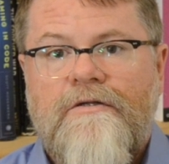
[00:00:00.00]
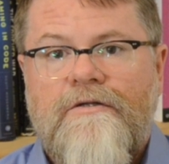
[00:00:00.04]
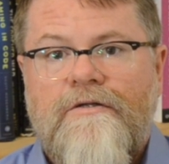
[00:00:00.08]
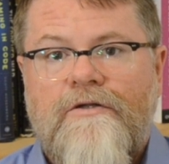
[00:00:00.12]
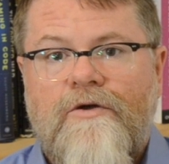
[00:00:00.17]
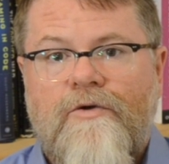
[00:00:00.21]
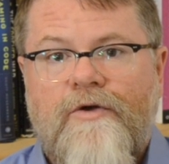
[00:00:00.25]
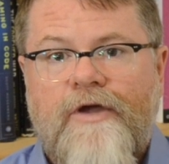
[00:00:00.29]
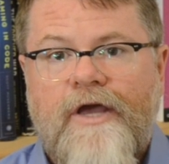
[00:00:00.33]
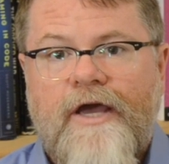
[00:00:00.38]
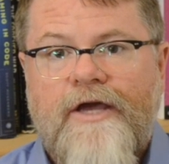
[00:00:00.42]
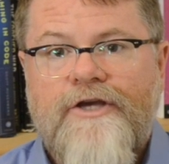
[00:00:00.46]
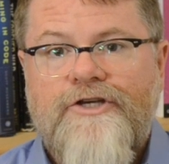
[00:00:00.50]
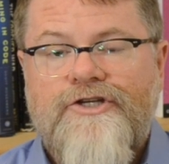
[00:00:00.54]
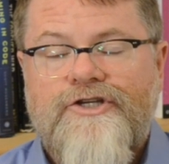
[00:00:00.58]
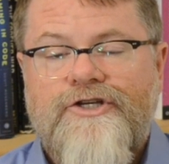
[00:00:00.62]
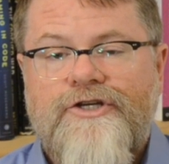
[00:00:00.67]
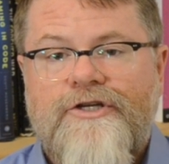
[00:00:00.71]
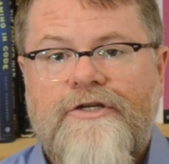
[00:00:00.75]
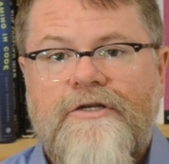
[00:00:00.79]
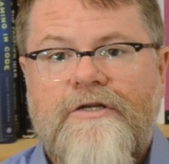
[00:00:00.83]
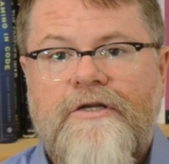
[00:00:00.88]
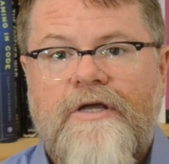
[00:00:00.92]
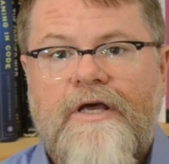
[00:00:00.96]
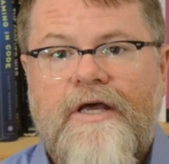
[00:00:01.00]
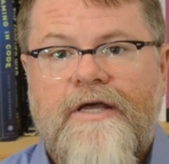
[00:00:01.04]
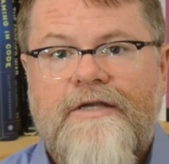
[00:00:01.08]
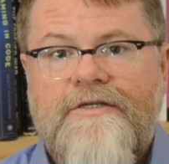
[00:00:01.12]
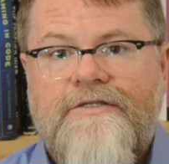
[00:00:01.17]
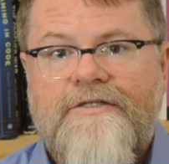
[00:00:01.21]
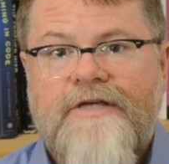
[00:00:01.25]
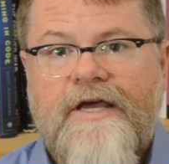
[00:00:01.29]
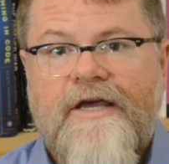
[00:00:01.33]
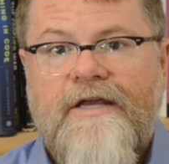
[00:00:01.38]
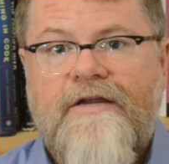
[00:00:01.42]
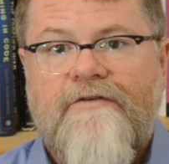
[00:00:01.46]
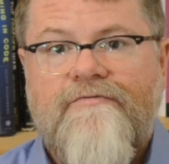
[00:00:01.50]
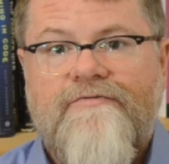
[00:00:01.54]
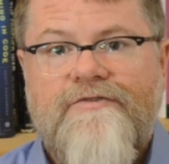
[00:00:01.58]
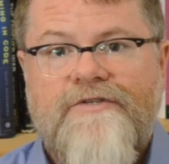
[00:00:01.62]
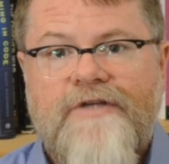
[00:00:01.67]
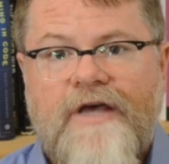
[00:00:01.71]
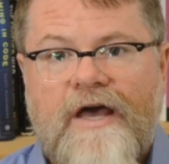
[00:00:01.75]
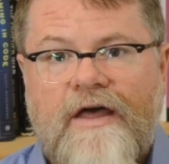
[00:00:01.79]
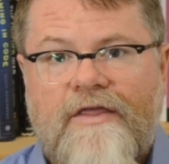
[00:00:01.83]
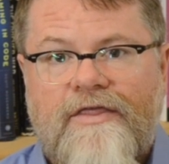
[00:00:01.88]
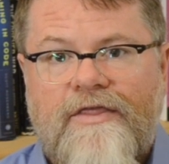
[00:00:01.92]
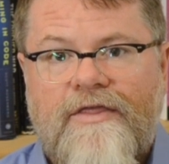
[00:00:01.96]
location and date of
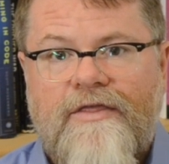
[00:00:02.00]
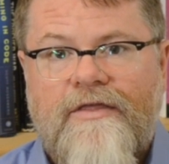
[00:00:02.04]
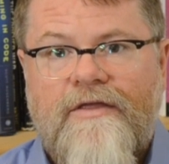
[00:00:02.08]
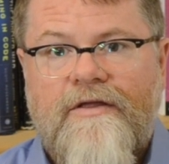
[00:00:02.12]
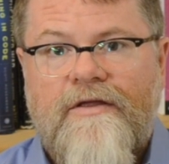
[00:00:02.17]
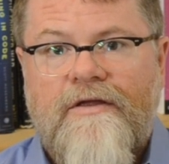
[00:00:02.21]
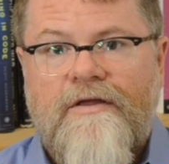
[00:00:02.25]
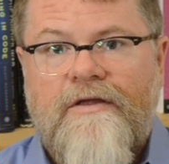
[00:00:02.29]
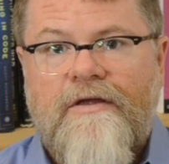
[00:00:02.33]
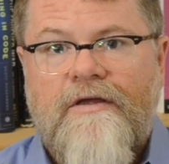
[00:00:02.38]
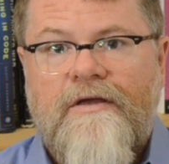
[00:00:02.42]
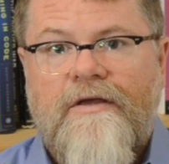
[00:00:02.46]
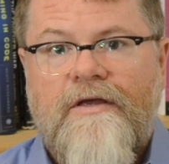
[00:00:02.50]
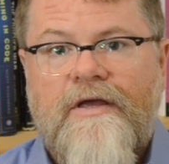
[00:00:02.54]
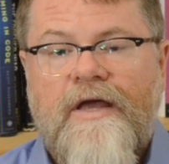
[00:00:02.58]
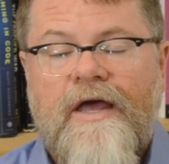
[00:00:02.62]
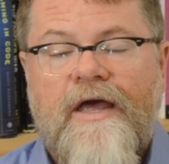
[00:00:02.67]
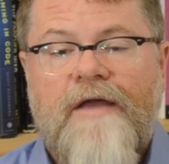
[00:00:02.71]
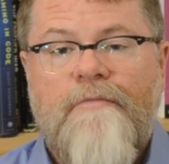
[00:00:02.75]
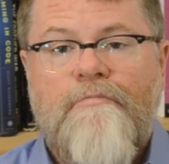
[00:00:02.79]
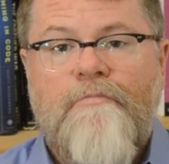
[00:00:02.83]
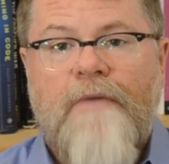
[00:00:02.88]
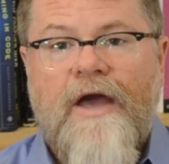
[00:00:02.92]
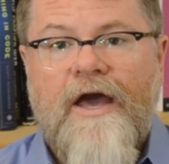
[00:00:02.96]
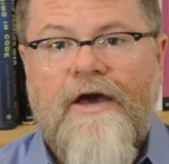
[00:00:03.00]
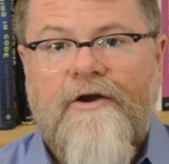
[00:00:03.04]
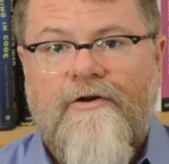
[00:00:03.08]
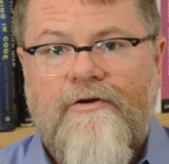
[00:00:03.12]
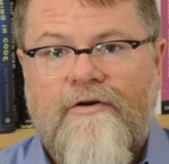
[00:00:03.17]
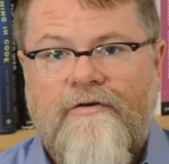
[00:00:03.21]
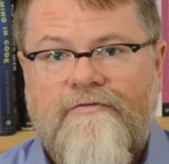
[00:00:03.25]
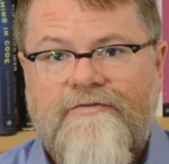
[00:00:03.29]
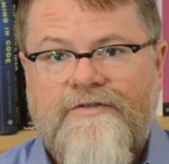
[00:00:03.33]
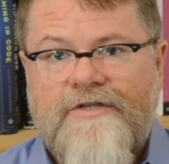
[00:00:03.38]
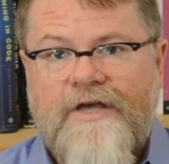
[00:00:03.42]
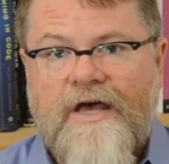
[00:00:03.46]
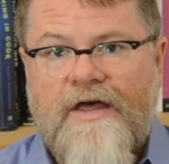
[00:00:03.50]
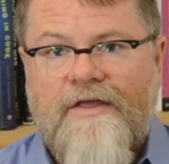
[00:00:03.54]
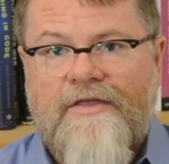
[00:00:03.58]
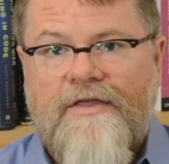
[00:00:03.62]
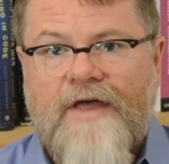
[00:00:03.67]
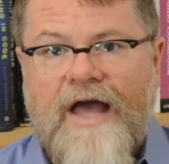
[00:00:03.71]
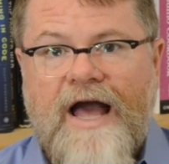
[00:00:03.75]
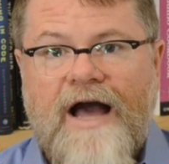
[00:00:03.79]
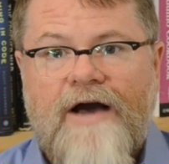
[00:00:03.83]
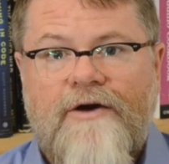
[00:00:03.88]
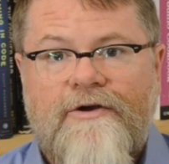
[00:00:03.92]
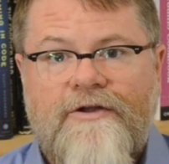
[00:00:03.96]
death, and manner of death?
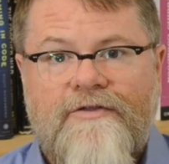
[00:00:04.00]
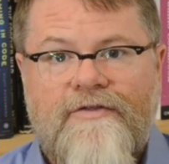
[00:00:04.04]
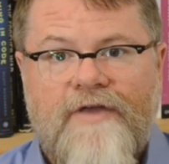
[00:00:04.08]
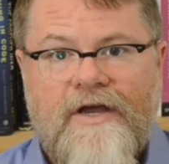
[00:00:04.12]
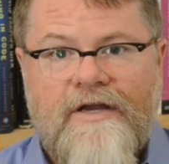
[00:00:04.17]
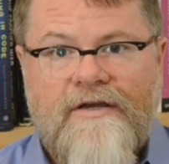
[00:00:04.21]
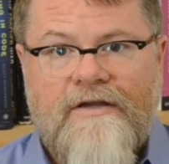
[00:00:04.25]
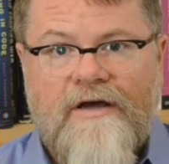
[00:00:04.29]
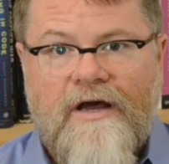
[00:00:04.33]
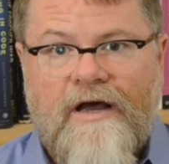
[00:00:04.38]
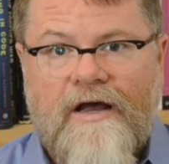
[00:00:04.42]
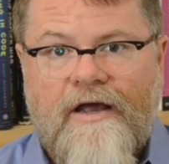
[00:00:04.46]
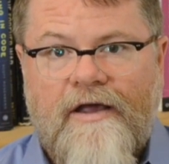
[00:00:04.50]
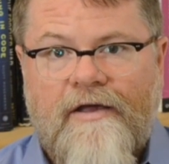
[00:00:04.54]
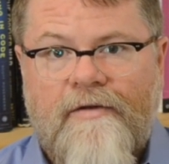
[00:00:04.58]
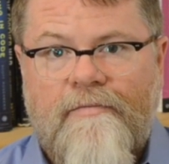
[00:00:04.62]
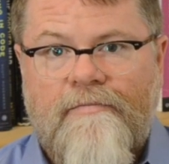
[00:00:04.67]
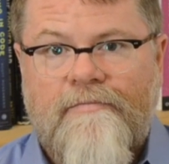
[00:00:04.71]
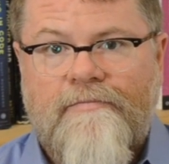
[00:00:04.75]
How did they die?